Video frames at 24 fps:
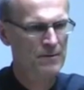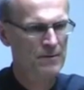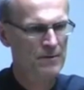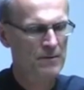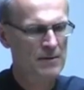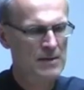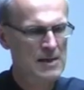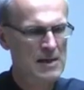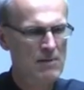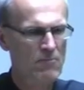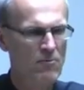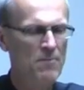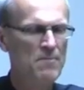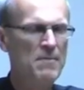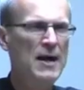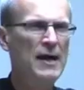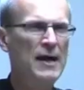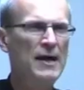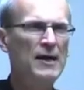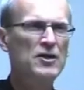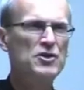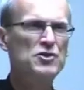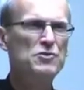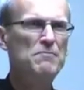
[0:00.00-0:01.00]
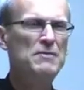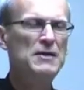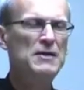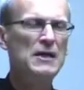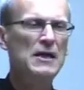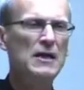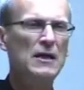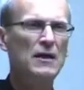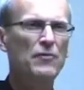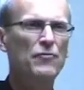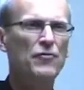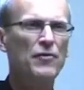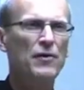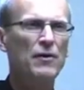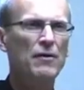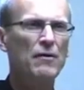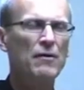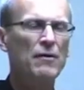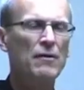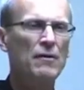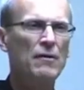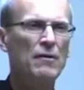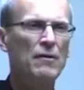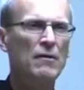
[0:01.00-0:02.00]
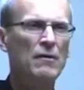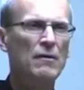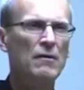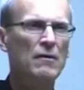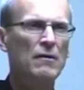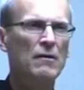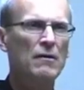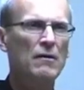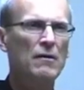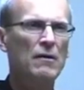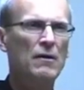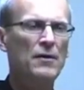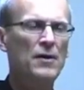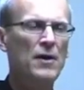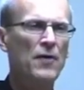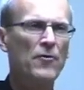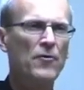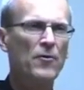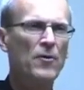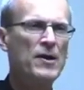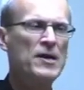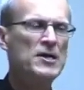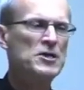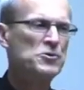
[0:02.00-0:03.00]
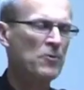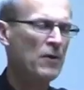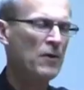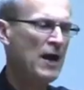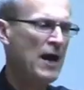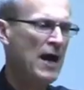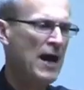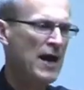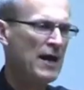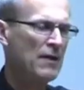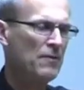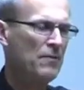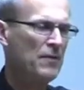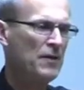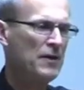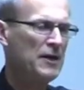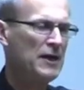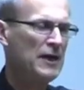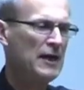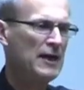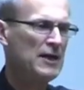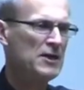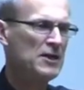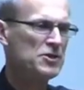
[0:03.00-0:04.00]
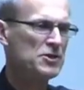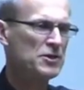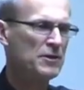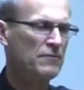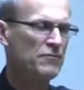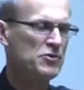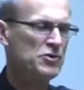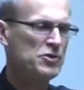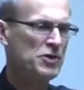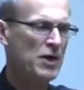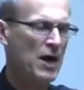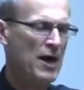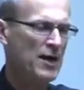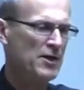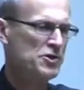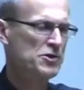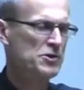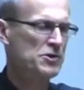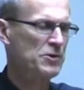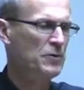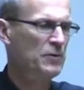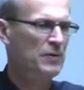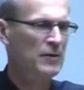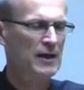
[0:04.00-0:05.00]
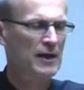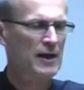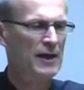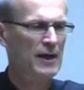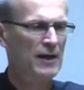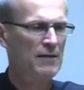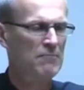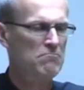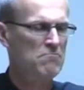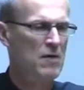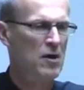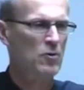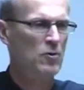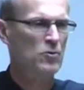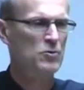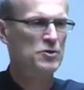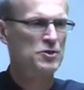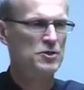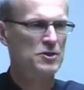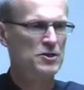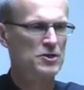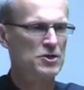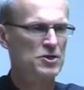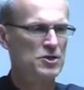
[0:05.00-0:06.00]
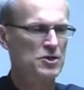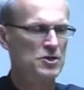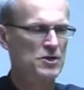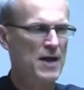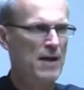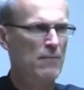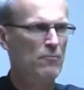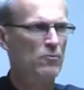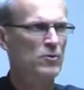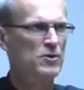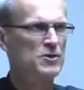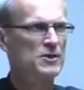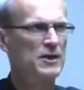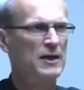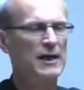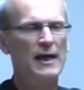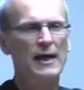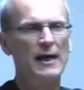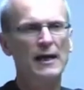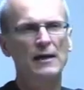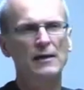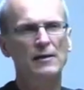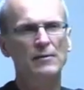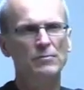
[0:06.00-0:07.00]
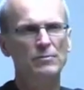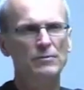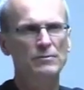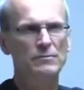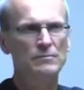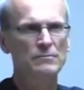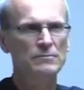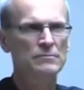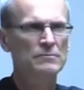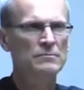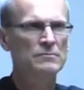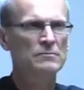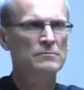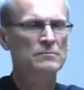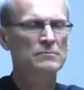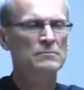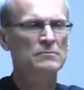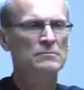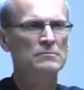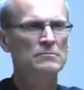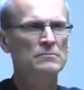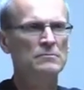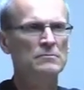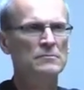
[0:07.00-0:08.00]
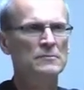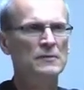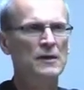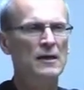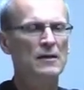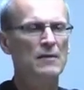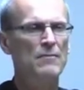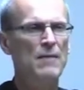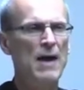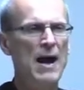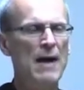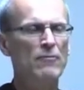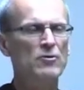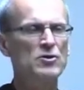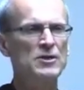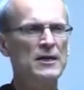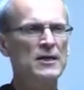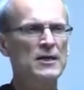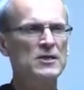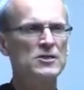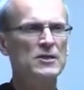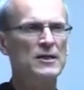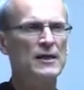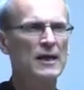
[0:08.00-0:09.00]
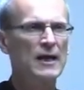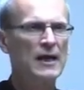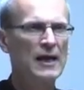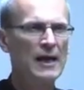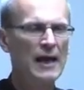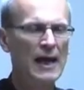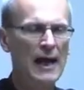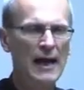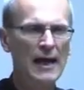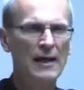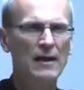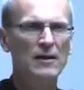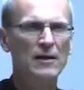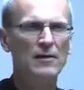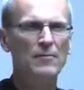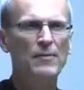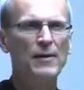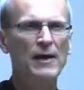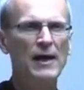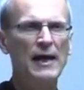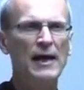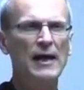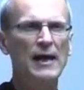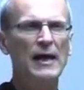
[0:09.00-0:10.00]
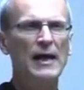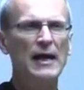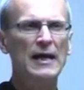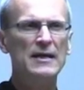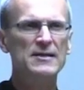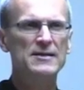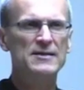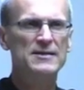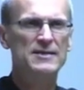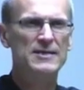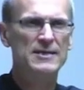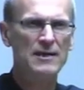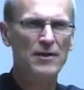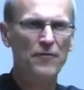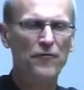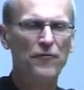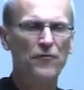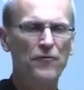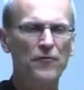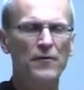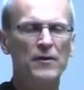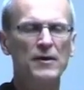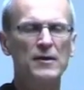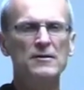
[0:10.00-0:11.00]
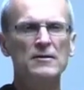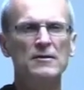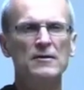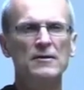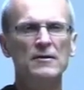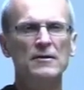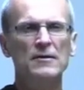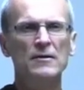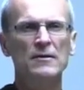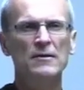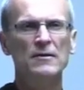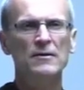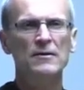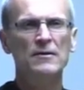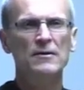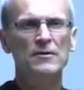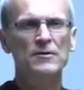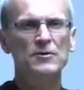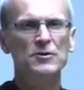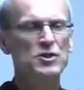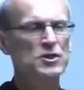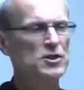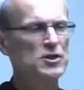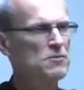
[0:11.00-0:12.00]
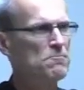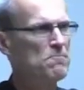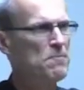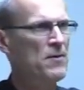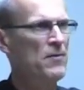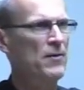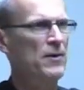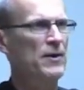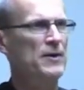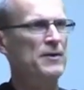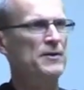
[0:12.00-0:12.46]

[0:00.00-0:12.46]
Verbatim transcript: That reminds me of a, another Israelite in the days of Joshua and Moses. His name was Caleb. The Bible says that Caleb had a different spirit.